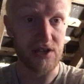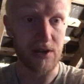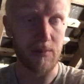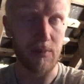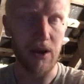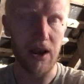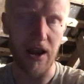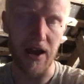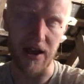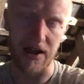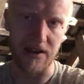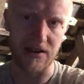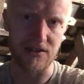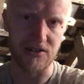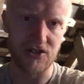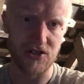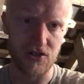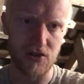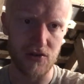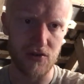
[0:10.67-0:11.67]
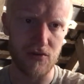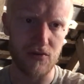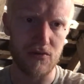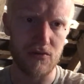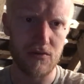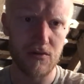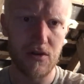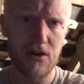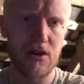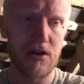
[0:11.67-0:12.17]
a plan to
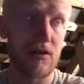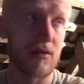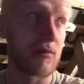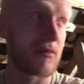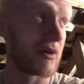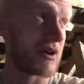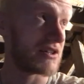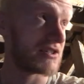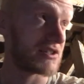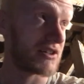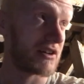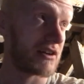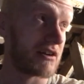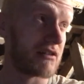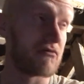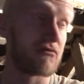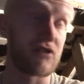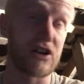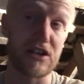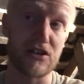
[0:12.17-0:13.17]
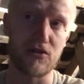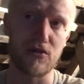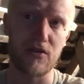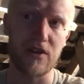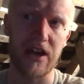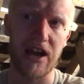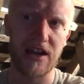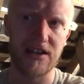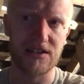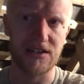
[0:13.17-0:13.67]
basically redo the
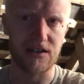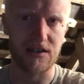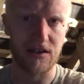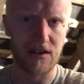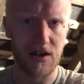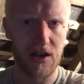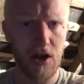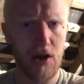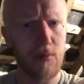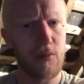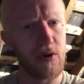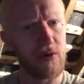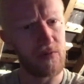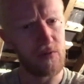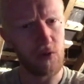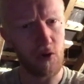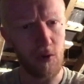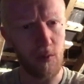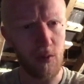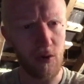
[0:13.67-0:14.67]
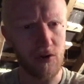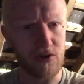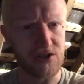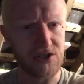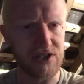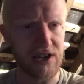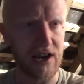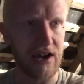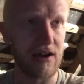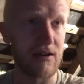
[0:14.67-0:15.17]
attic. Put floorboards
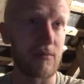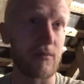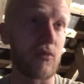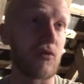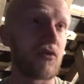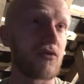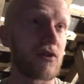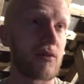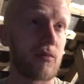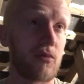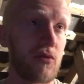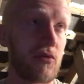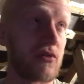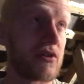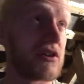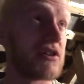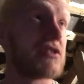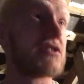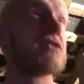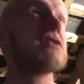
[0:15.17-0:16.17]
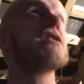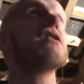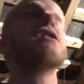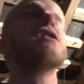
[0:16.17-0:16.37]
down, board up all these